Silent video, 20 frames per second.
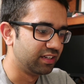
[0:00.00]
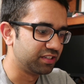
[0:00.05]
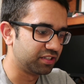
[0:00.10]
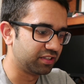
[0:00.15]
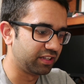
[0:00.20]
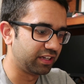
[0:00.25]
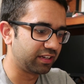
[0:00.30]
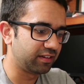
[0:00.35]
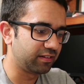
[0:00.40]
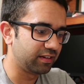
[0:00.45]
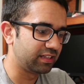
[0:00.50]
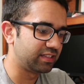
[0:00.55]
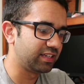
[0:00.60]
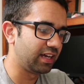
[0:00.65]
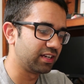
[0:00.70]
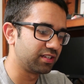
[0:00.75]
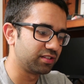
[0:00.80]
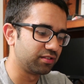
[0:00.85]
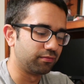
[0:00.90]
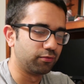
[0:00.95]
to like
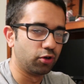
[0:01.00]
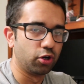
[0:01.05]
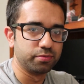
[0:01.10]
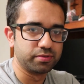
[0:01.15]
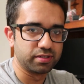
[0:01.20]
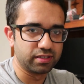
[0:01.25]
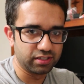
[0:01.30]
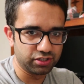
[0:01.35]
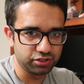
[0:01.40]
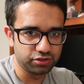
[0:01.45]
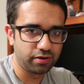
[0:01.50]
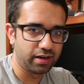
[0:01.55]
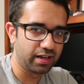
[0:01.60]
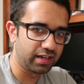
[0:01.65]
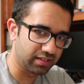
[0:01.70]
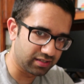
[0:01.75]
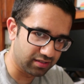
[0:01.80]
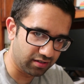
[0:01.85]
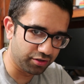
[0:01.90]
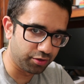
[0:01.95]
attach the ropes and it
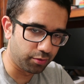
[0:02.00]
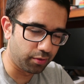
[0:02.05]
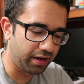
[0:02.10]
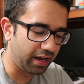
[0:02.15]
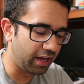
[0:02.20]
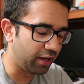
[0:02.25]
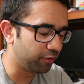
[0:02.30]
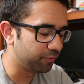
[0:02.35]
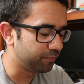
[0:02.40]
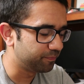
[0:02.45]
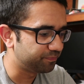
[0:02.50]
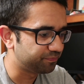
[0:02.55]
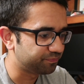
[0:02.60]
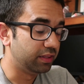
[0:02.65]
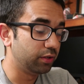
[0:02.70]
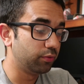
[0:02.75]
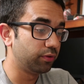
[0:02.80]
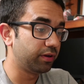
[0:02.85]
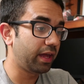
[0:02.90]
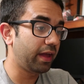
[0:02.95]
drags the other one out.
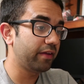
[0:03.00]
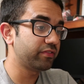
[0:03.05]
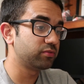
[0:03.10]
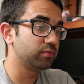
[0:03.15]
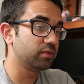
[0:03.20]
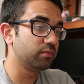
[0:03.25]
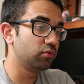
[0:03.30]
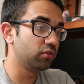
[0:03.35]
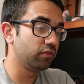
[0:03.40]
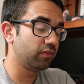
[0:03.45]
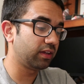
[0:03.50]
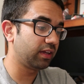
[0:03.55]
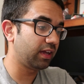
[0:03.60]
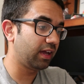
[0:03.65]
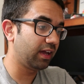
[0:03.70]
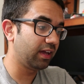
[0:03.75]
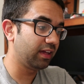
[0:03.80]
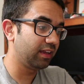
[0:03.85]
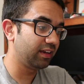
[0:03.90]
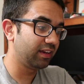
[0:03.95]
They would have to be moving
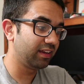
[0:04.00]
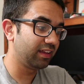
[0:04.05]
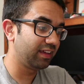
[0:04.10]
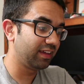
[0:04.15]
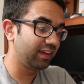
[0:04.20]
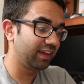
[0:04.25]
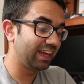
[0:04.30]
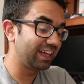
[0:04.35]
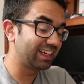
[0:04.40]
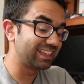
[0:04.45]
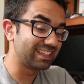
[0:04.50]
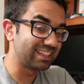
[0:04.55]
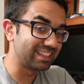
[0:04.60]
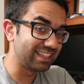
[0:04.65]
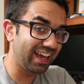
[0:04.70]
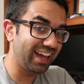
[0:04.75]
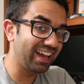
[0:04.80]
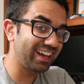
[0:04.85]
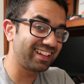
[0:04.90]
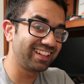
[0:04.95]
at
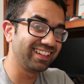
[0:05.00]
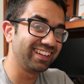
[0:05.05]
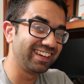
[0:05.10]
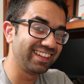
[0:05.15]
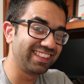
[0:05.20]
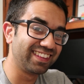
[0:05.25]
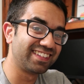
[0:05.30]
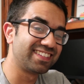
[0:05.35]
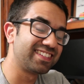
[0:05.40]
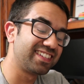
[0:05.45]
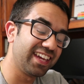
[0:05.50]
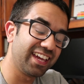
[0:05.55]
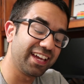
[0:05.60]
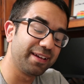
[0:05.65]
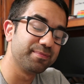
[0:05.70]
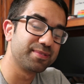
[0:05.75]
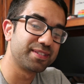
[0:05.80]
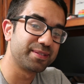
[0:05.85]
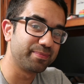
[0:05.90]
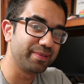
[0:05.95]
exactly the
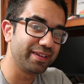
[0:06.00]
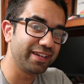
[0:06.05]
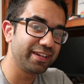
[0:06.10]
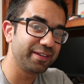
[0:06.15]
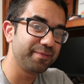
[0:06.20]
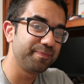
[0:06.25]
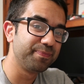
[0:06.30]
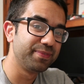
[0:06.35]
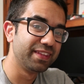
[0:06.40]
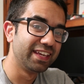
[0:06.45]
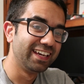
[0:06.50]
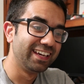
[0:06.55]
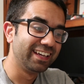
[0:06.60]
same speed.